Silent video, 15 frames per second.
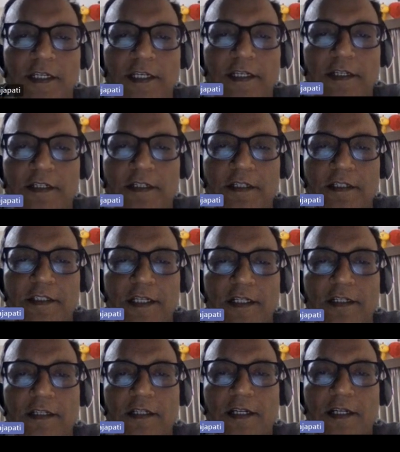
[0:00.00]
And
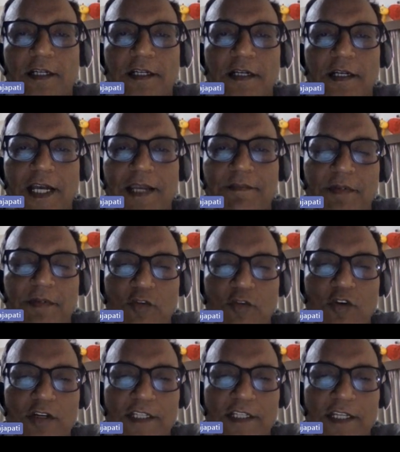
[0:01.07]
yeah, I'm
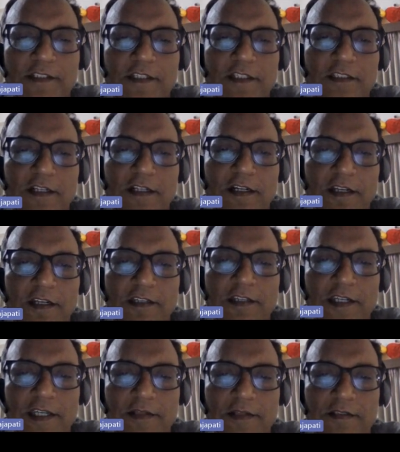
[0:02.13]
not changing the
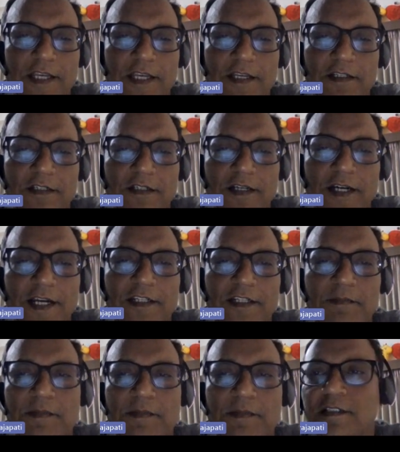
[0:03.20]
another action like a high
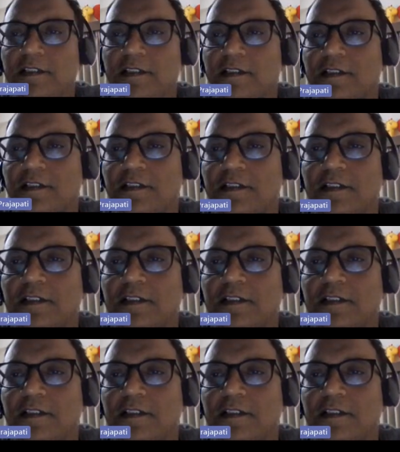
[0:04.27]
temperature.